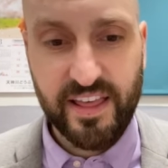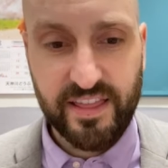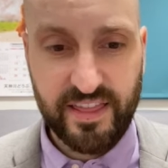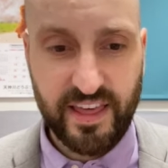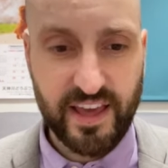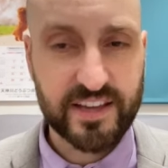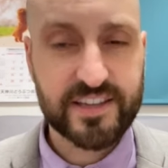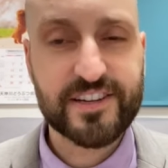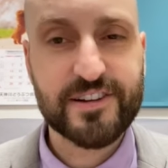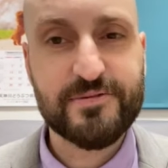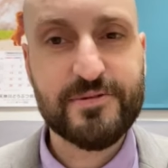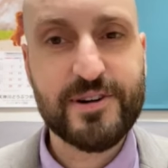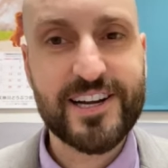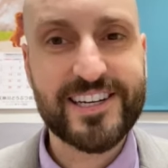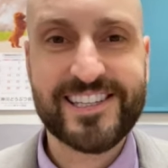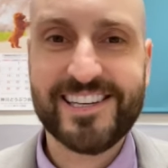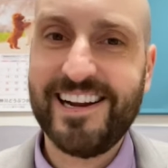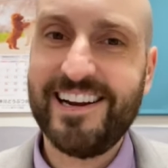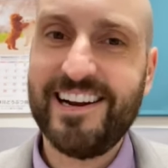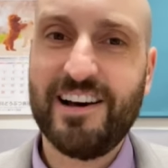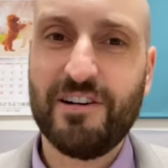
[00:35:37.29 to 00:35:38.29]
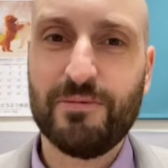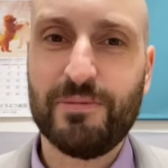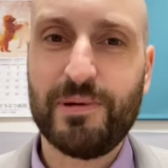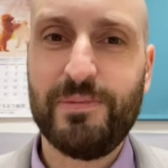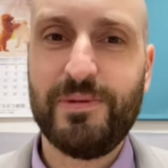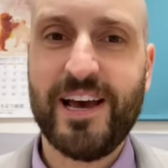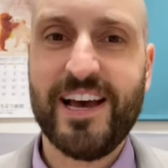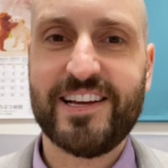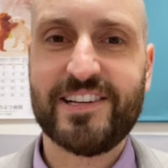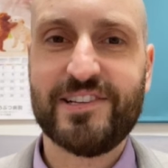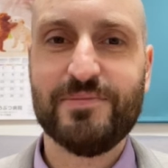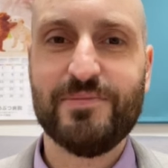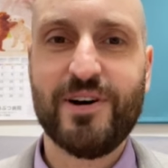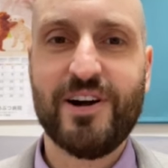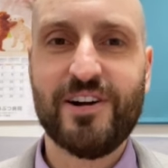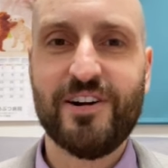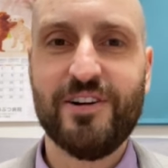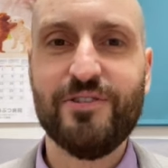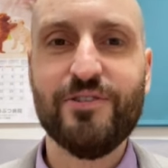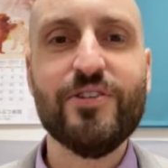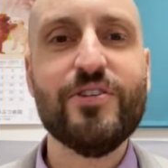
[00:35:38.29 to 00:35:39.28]
Thanks so much, and I will be back
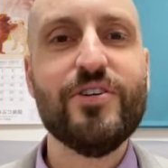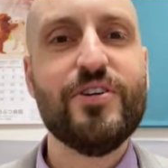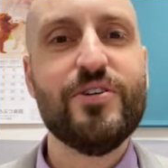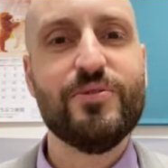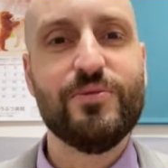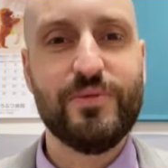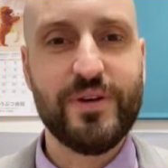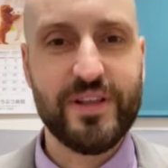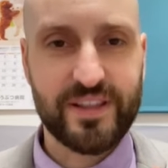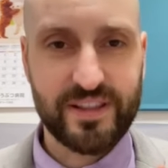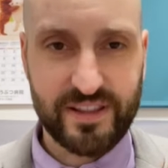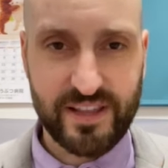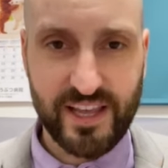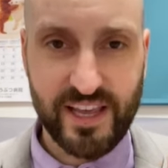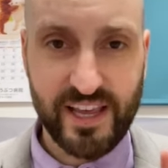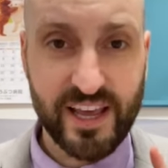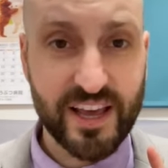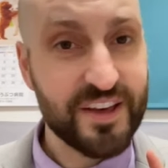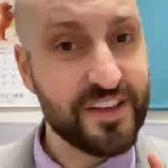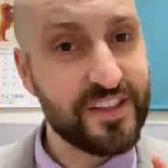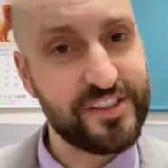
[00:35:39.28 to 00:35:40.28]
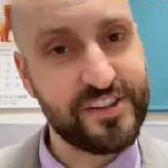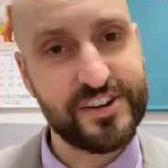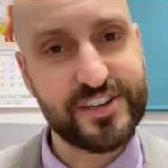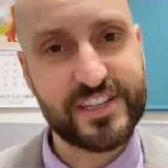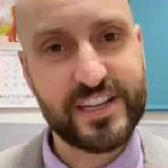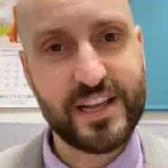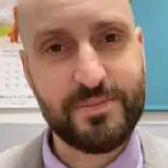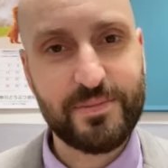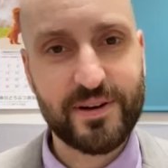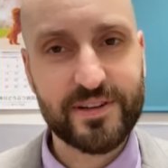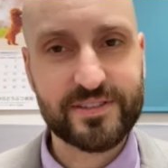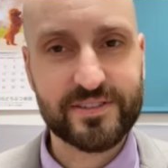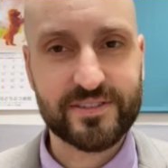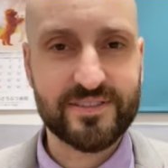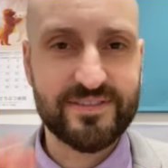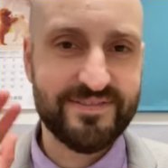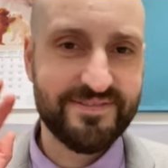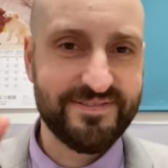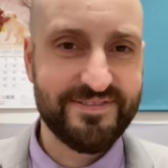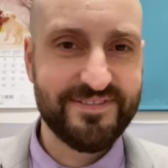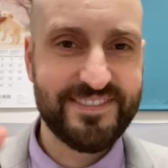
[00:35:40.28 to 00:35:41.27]
tomorrow with the Thursday puzzle.
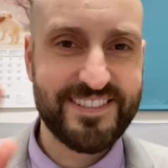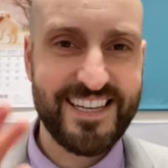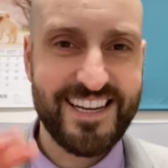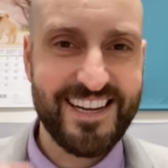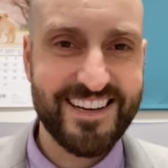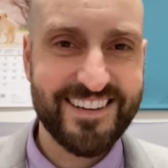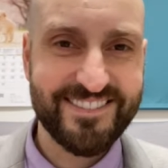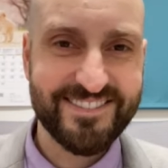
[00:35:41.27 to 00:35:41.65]
See ya.